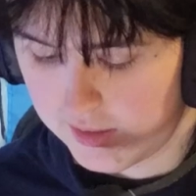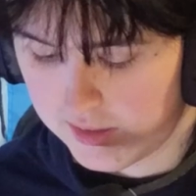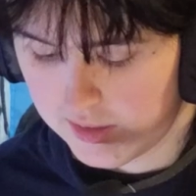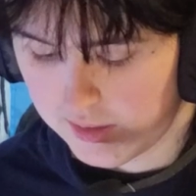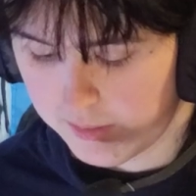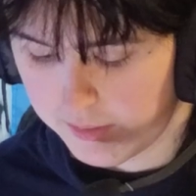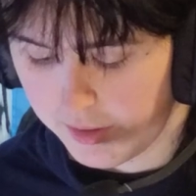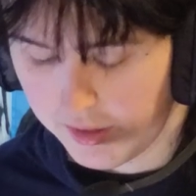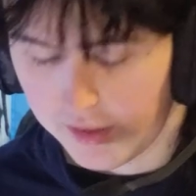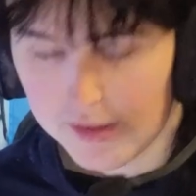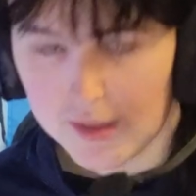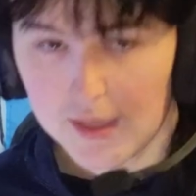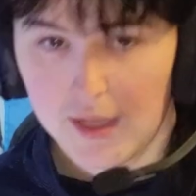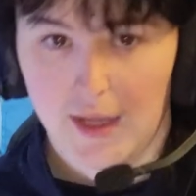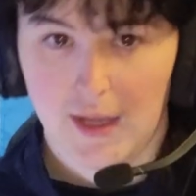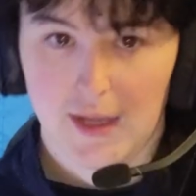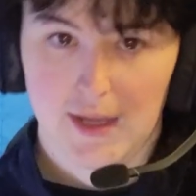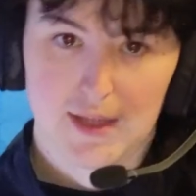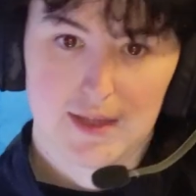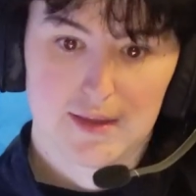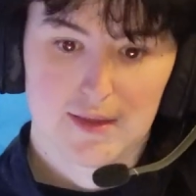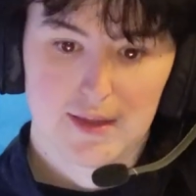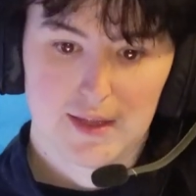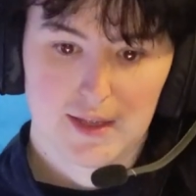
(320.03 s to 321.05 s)
submit,
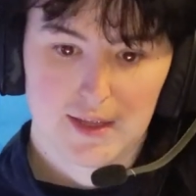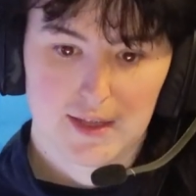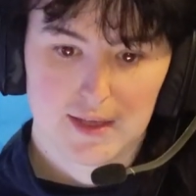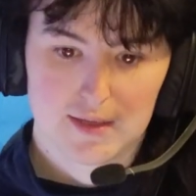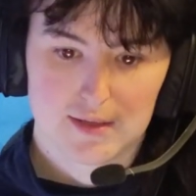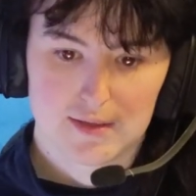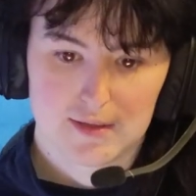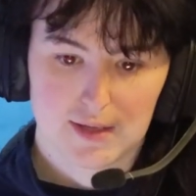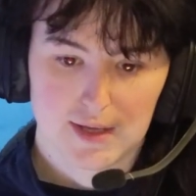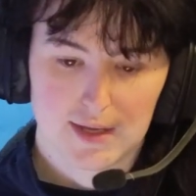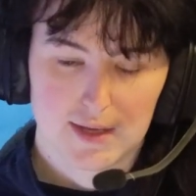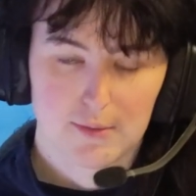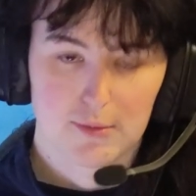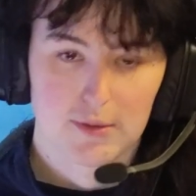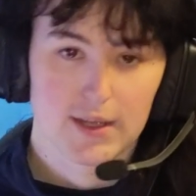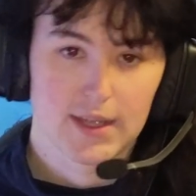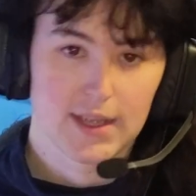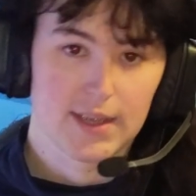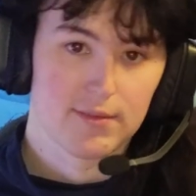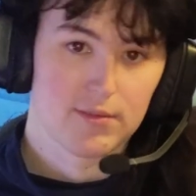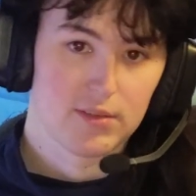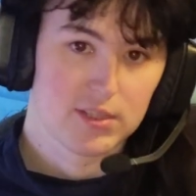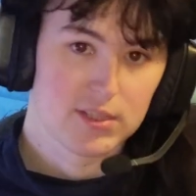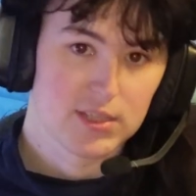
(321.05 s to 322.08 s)
and then I will
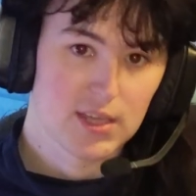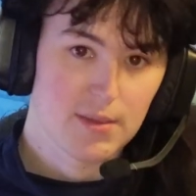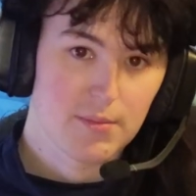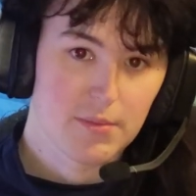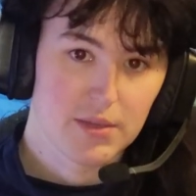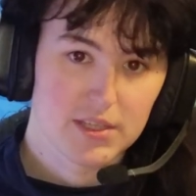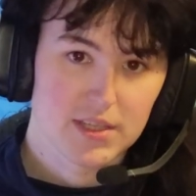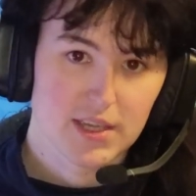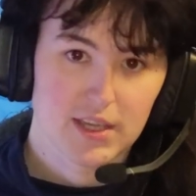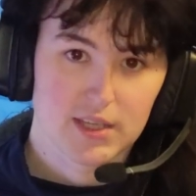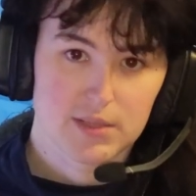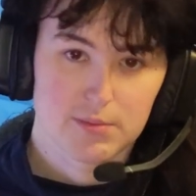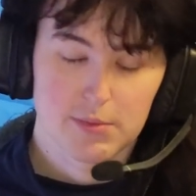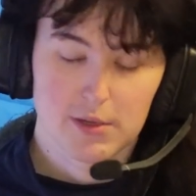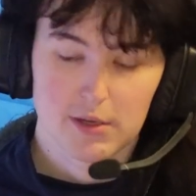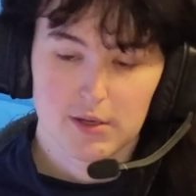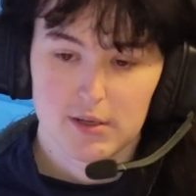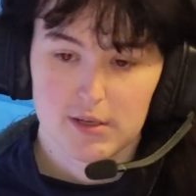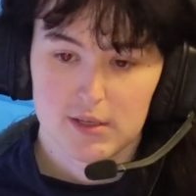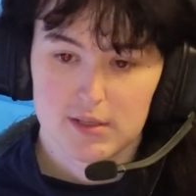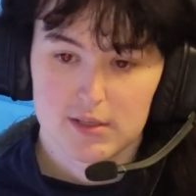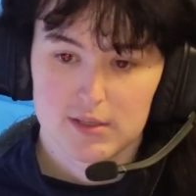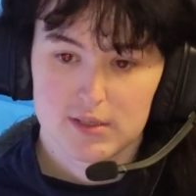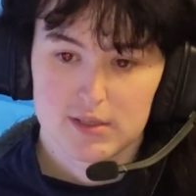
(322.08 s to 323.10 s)
have the same exact
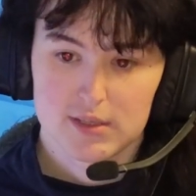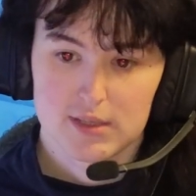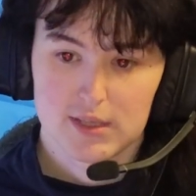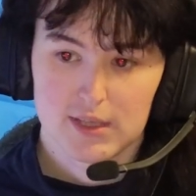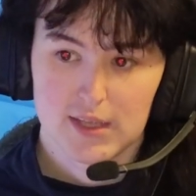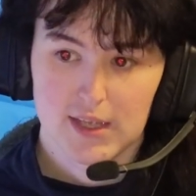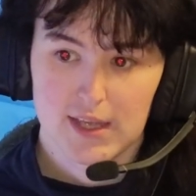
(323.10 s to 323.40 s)
experience